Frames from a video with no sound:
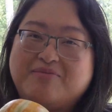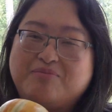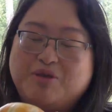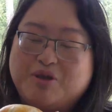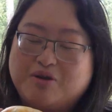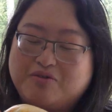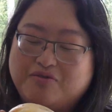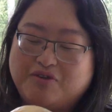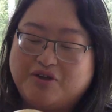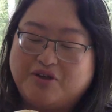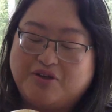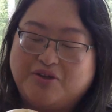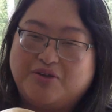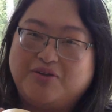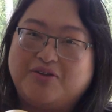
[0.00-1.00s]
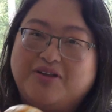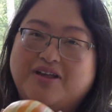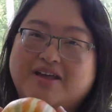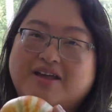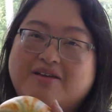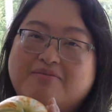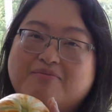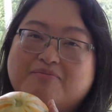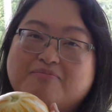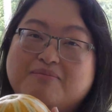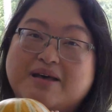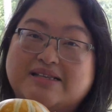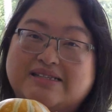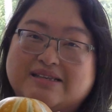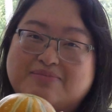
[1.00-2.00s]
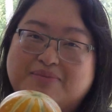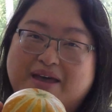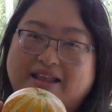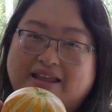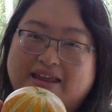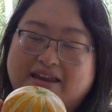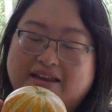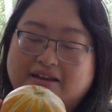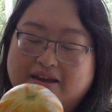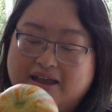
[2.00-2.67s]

beautiful musk melon.